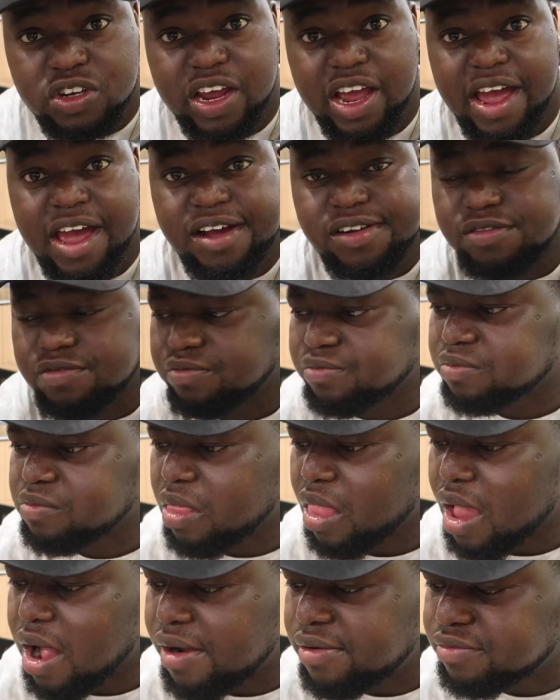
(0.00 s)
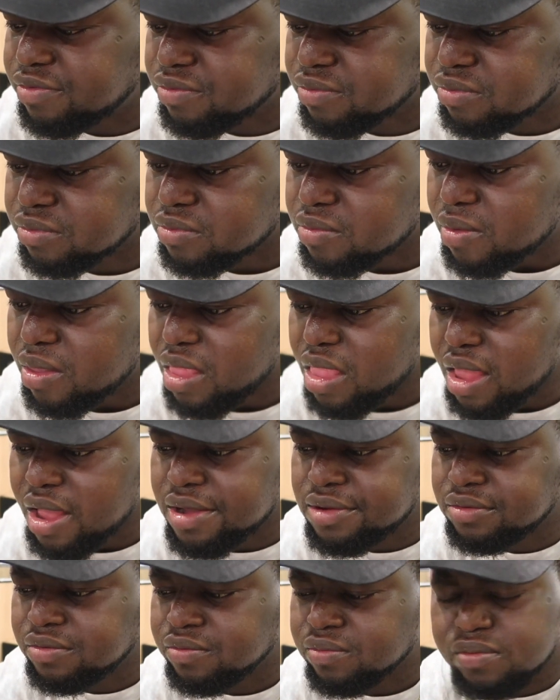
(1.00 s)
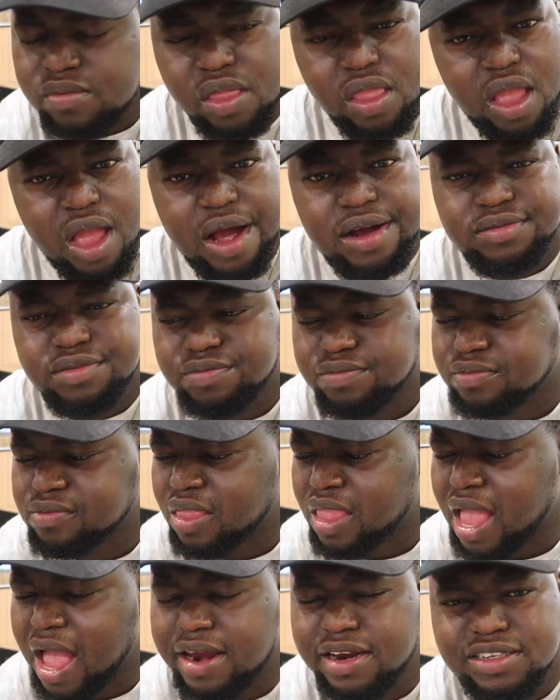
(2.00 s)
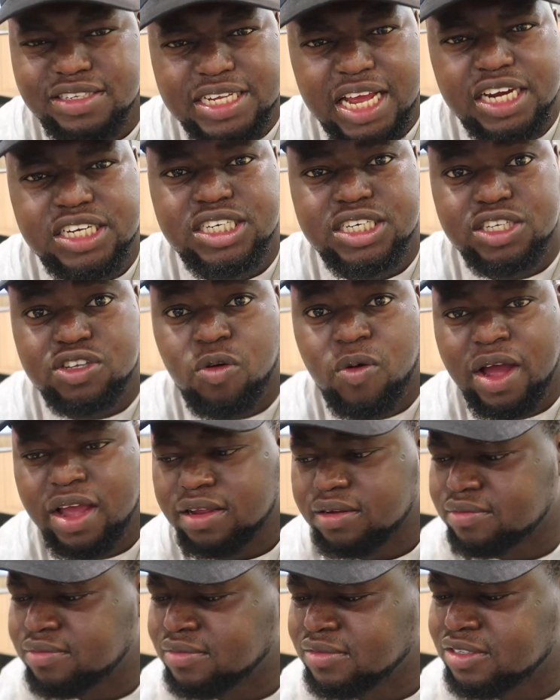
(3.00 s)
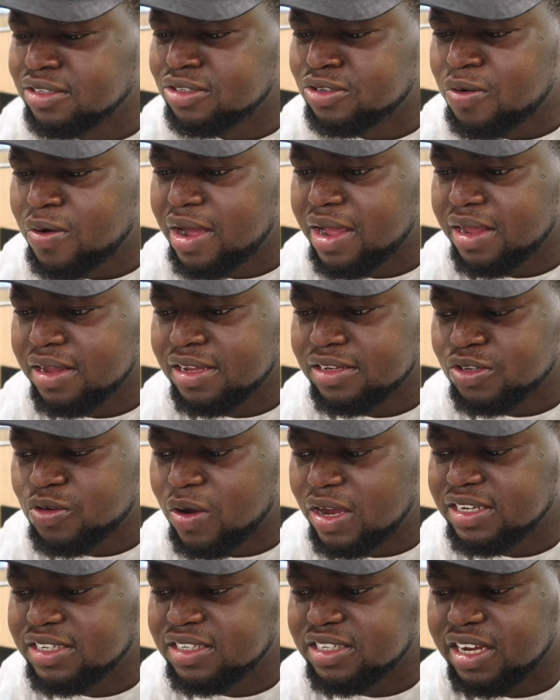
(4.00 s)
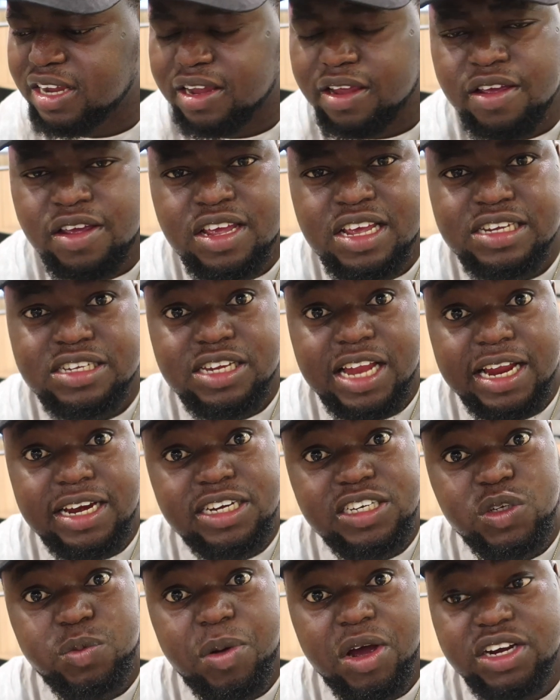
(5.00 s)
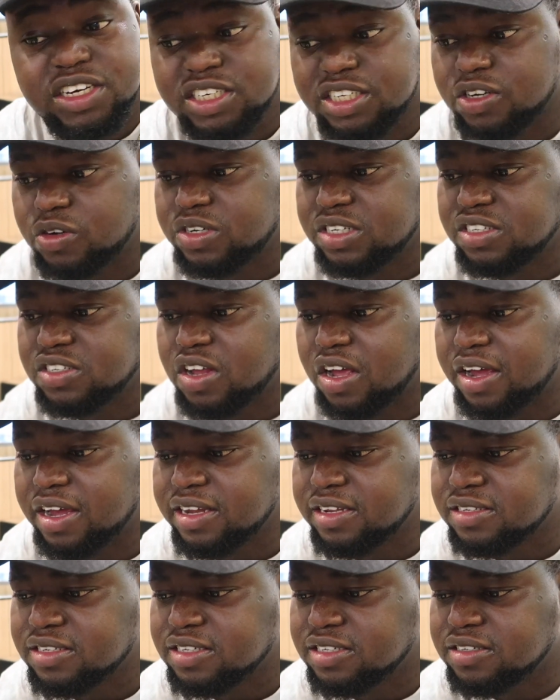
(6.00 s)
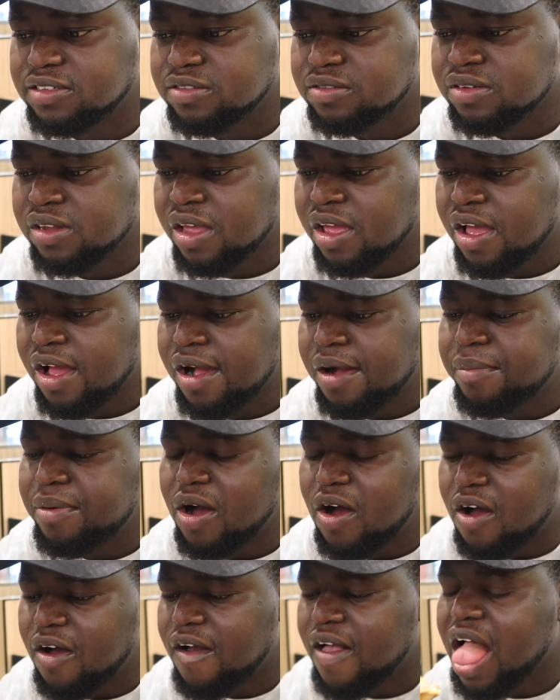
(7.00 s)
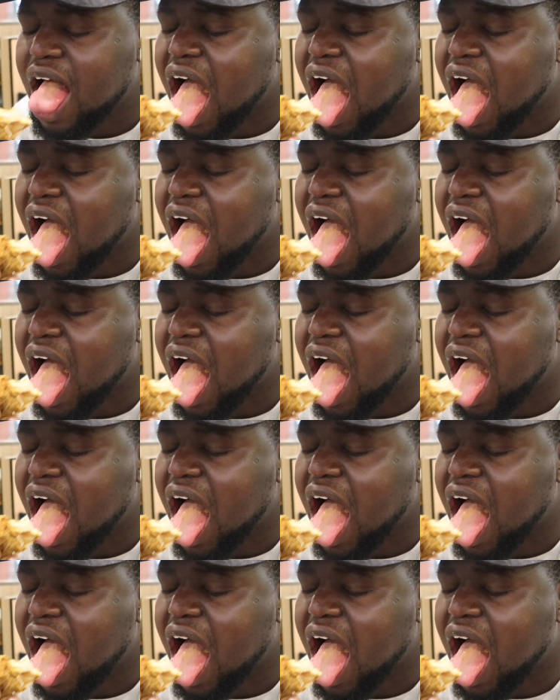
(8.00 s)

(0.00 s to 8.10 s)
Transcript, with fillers: it, it's actually quite it's quite it's quite sick. Slightly spicy on the side, um, but